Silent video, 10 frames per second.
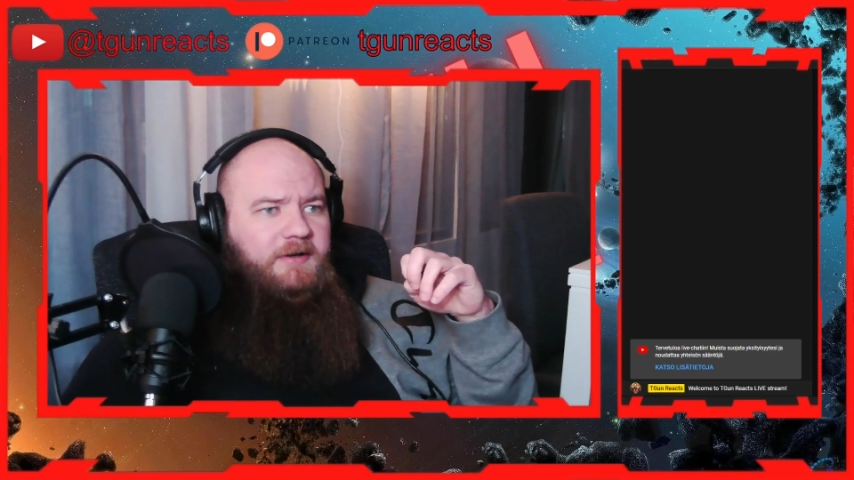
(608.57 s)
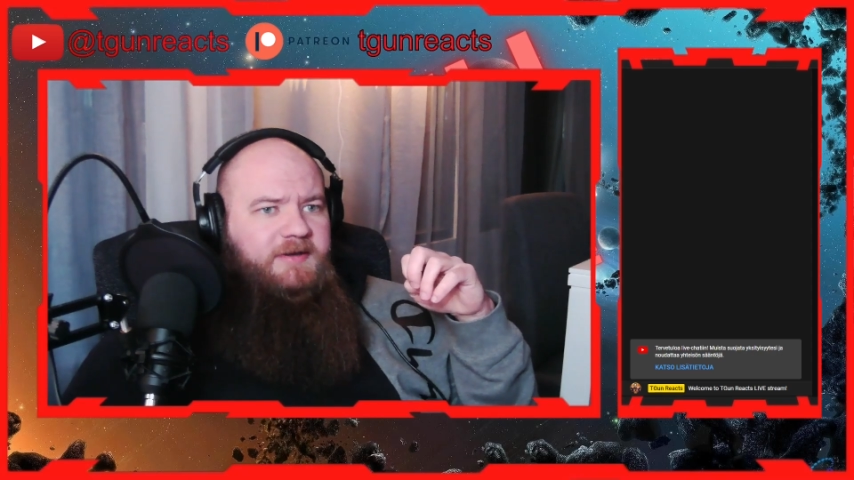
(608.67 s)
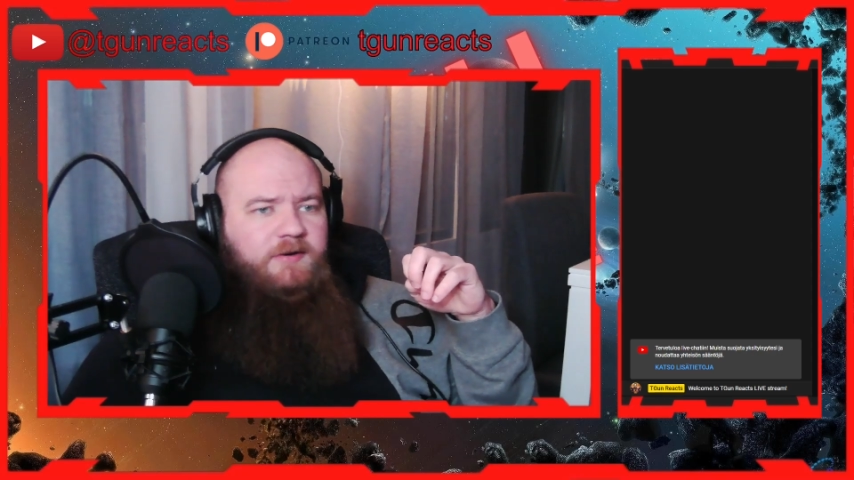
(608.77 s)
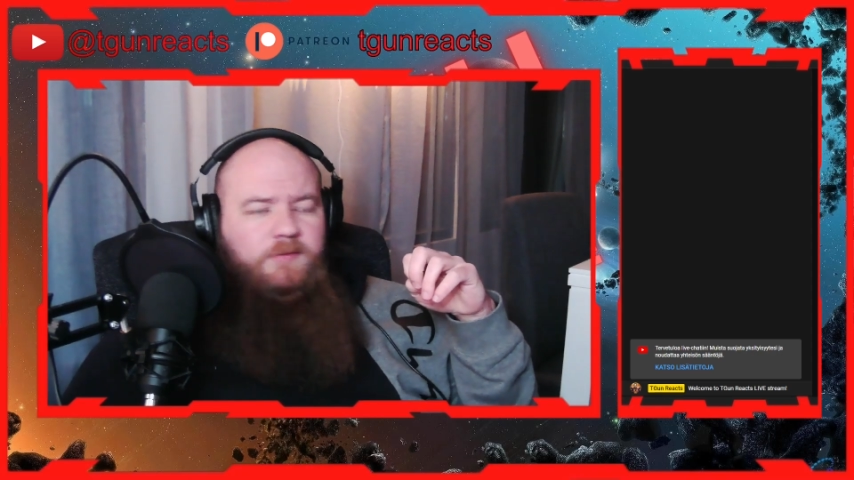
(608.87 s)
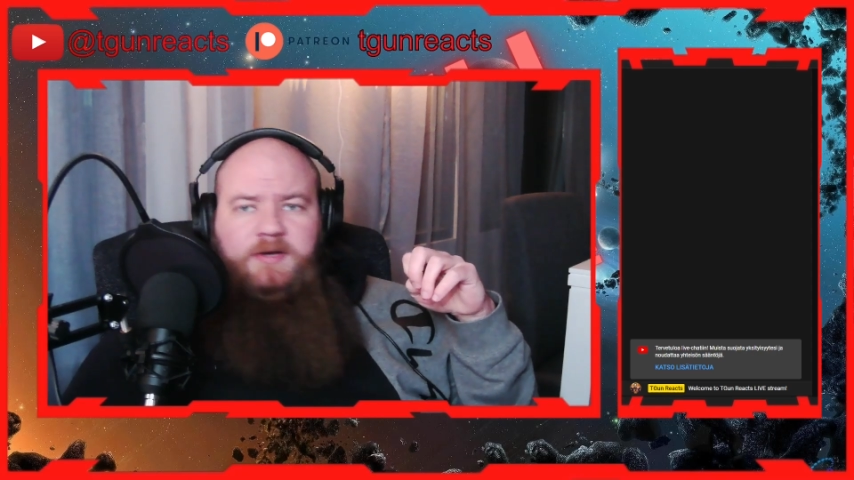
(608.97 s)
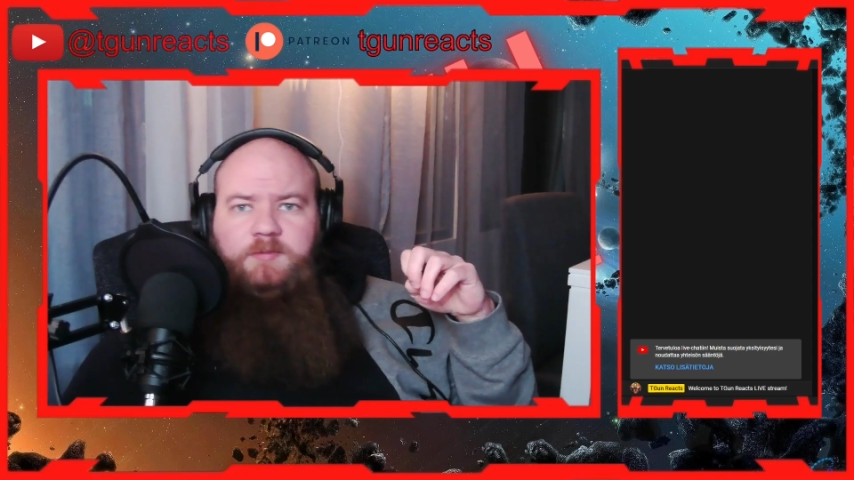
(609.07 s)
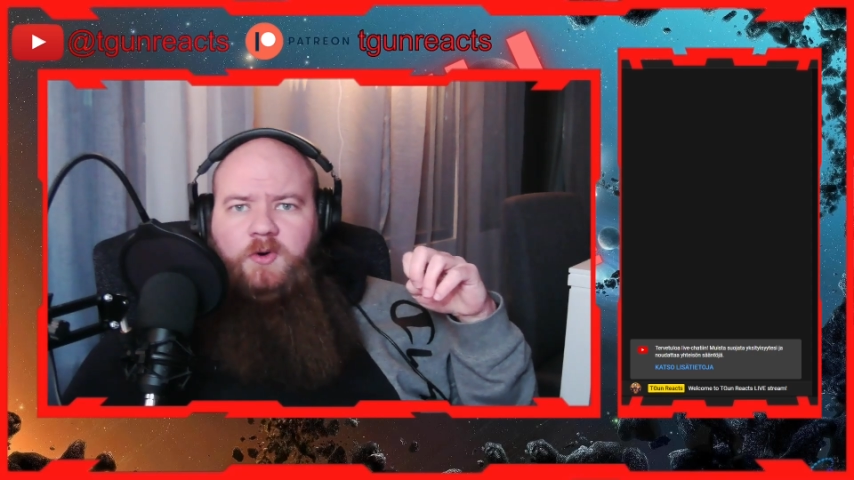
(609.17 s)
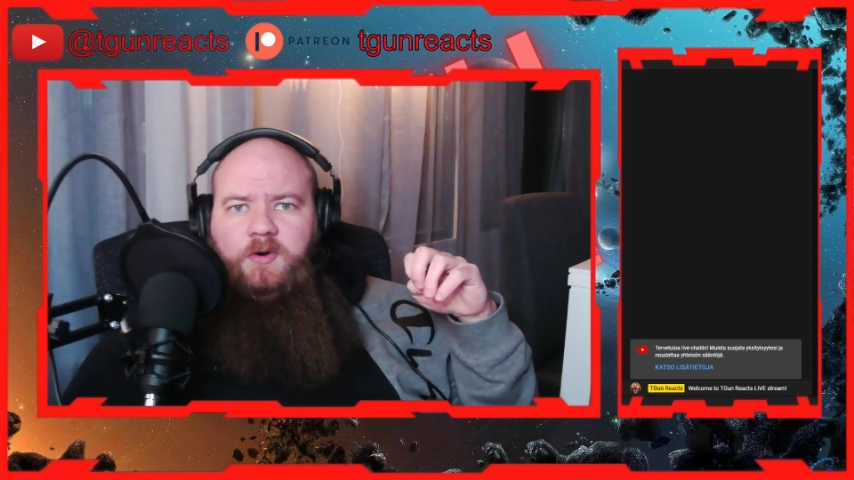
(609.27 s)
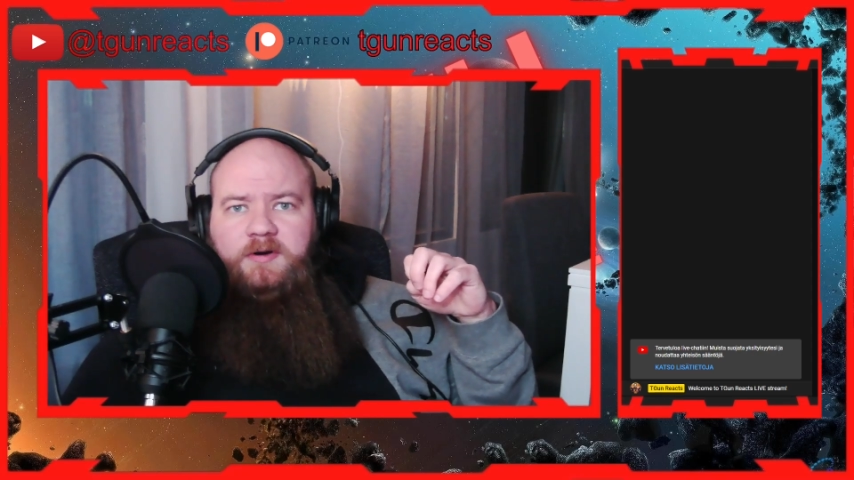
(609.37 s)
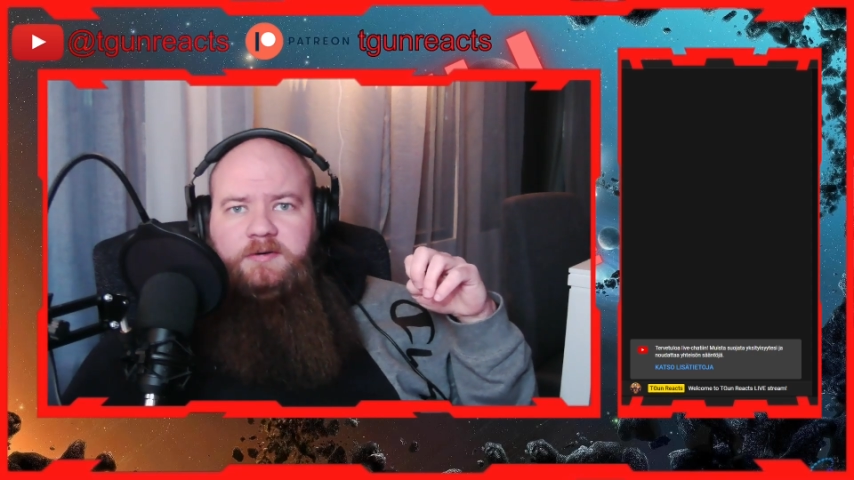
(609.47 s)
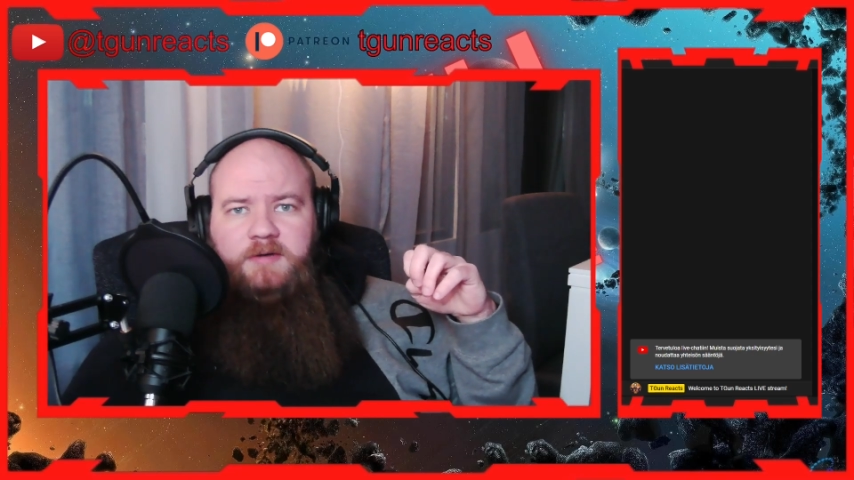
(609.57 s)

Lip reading: hear what more